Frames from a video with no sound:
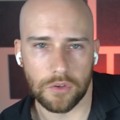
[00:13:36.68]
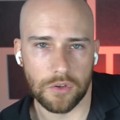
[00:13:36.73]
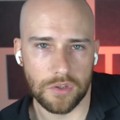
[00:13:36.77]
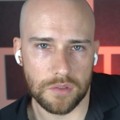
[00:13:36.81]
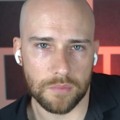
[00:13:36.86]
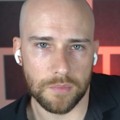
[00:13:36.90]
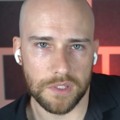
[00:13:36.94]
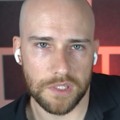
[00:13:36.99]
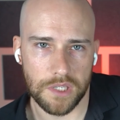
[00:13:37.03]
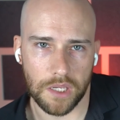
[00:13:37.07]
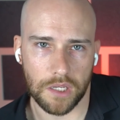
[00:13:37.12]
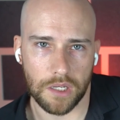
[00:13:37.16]
used
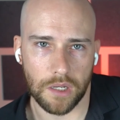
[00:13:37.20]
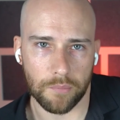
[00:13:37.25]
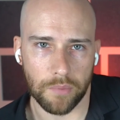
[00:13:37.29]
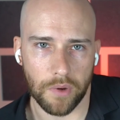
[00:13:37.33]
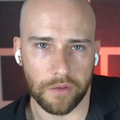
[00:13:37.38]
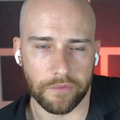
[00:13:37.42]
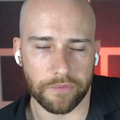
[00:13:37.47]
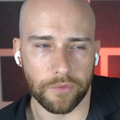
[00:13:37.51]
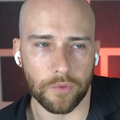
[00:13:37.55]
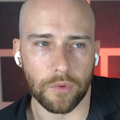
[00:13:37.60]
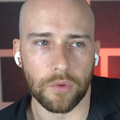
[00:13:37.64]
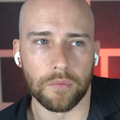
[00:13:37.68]
to be taken up
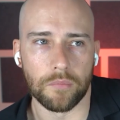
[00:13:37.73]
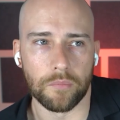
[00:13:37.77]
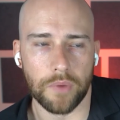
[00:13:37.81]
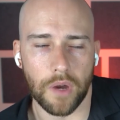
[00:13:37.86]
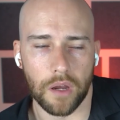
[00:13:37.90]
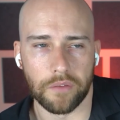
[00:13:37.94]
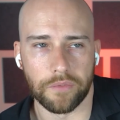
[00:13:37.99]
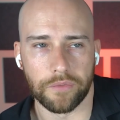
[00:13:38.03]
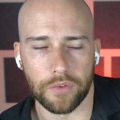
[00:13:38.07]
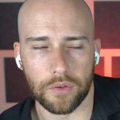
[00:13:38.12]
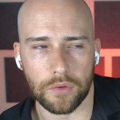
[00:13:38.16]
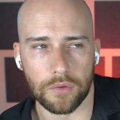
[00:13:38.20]
by
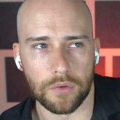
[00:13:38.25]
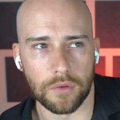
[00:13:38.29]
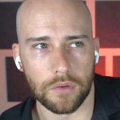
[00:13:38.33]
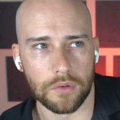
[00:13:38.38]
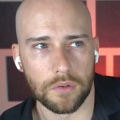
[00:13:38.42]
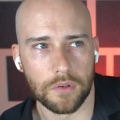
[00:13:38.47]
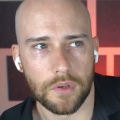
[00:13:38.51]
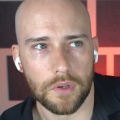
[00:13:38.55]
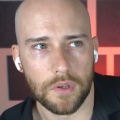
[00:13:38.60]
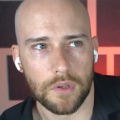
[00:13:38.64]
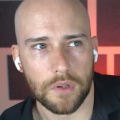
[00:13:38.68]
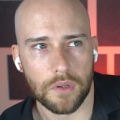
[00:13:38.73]
fuel.